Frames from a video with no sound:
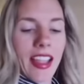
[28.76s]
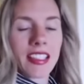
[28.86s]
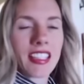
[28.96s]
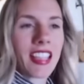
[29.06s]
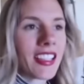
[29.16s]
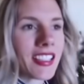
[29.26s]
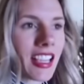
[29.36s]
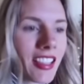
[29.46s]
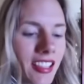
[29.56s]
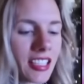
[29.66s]
I hesitate to
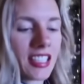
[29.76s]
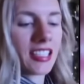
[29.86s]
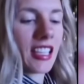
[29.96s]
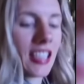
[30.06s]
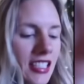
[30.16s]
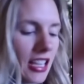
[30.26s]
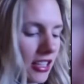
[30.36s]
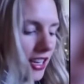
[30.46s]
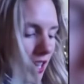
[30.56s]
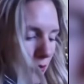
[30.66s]
say this because it's going to sound
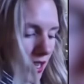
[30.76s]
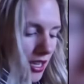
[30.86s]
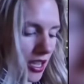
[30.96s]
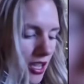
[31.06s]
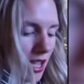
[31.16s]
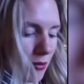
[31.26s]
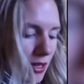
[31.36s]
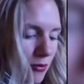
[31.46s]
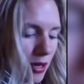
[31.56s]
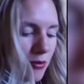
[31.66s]
like I'm like a
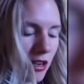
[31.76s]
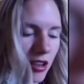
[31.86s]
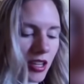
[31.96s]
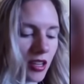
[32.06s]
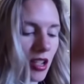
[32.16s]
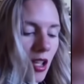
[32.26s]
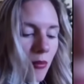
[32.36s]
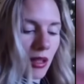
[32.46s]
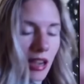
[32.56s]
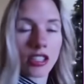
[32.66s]
mean barbarian,
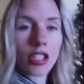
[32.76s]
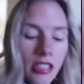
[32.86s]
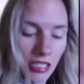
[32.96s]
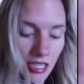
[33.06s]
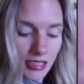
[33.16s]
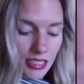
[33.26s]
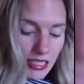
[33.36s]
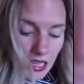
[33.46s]
but I told the kids, I